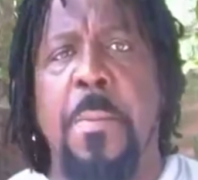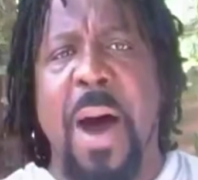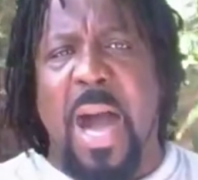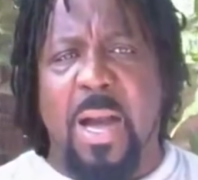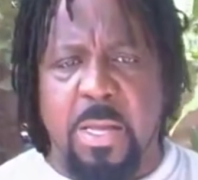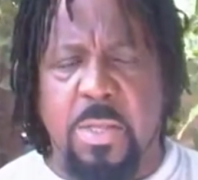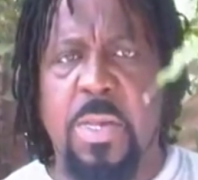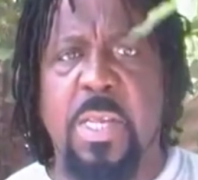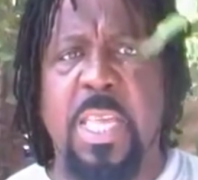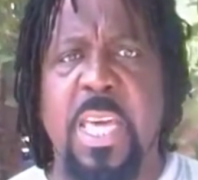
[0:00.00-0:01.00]
Go back
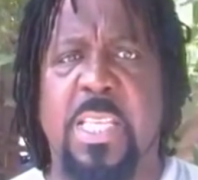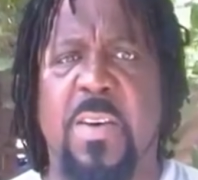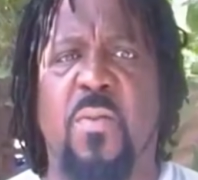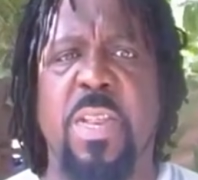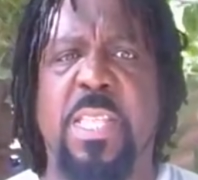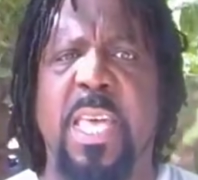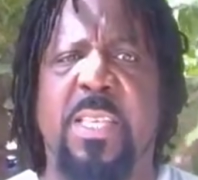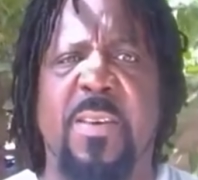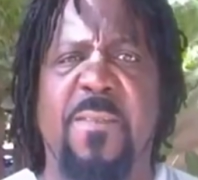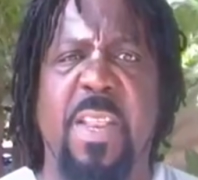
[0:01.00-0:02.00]
to the days of when it
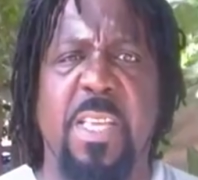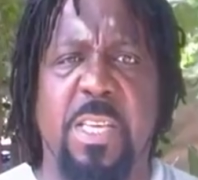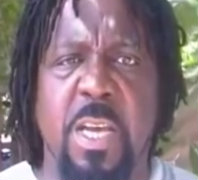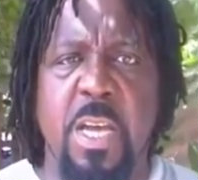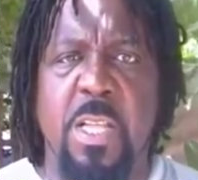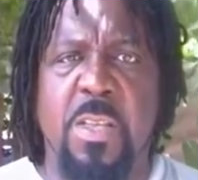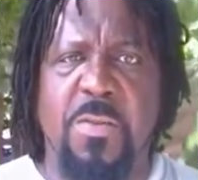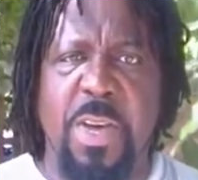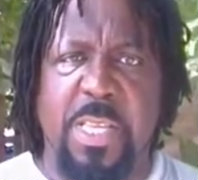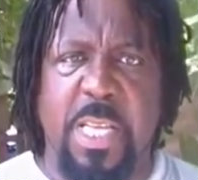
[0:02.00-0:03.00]
takes a village
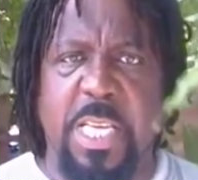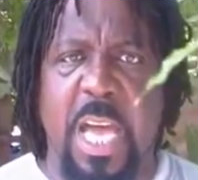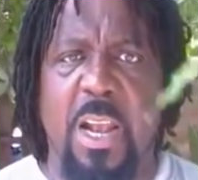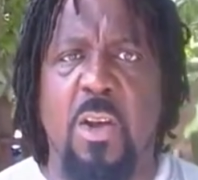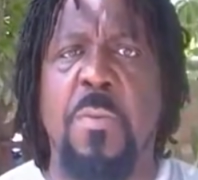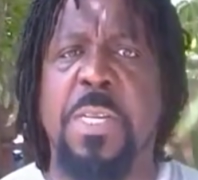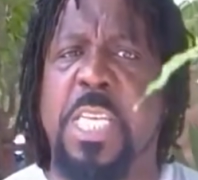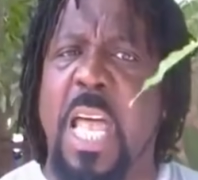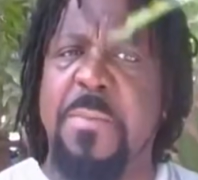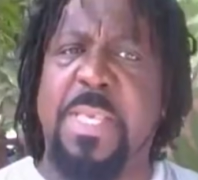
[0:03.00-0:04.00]
to raise a child. Look how
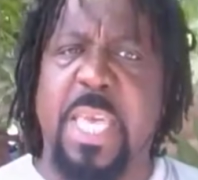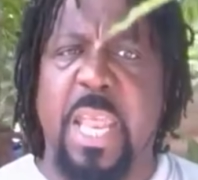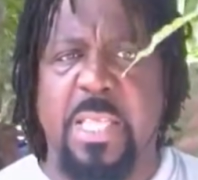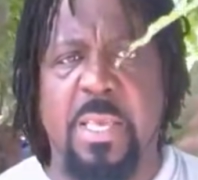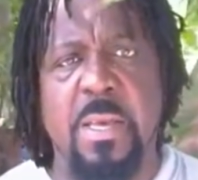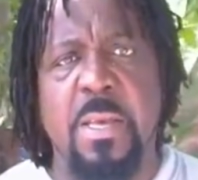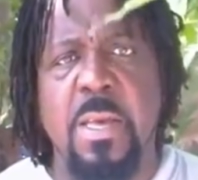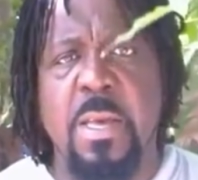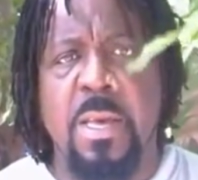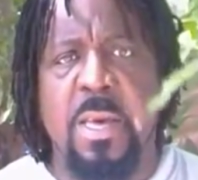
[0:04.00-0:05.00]
much time you say
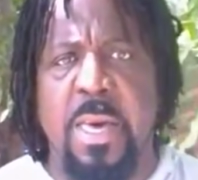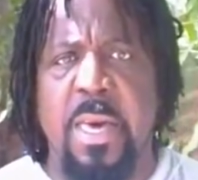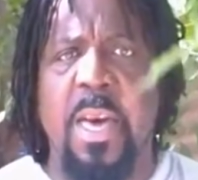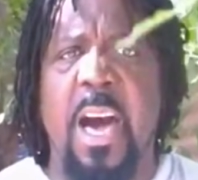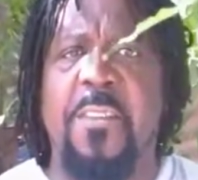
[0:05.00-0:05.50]
that.